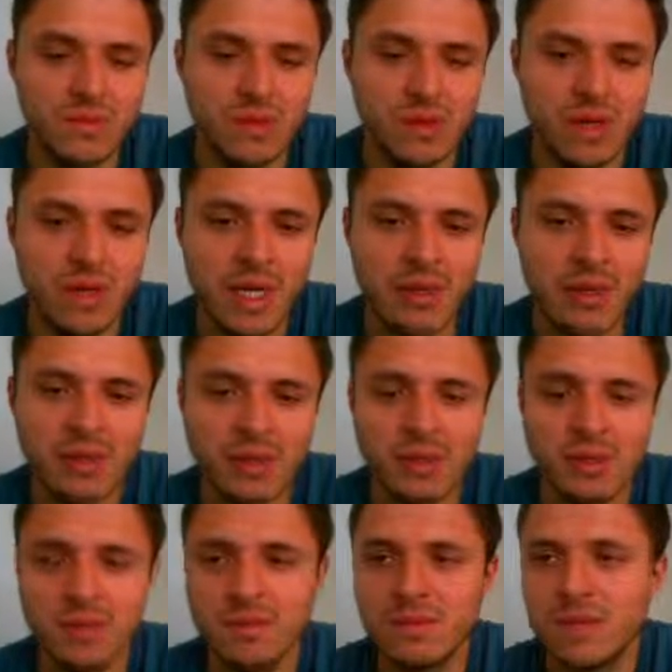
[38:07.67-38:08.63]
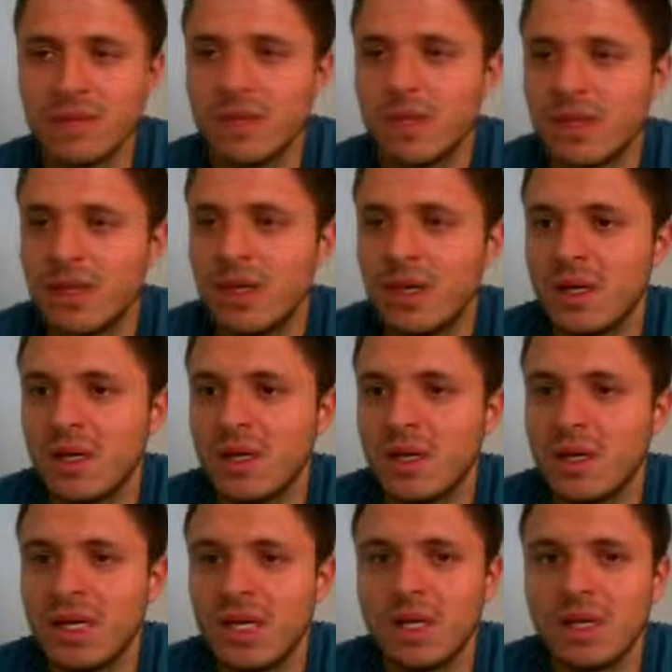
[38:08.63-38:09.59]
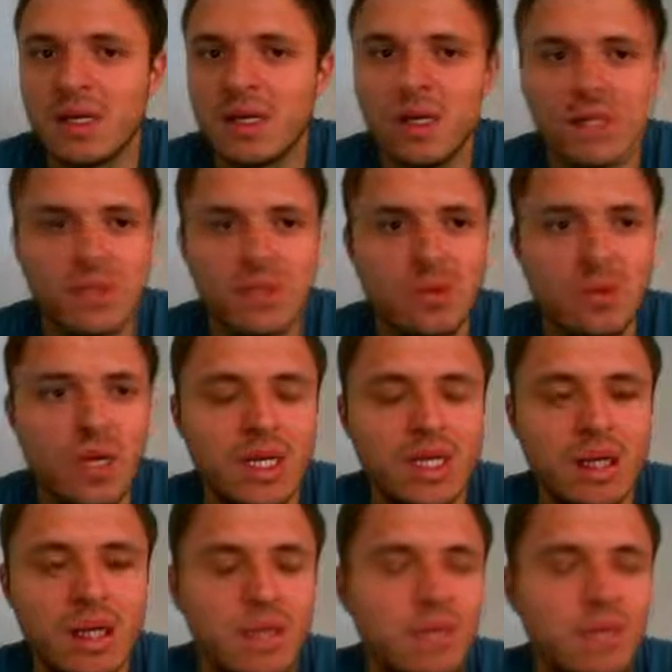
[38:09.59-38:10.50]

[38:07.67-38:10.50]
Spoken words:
All right, well, that's a win.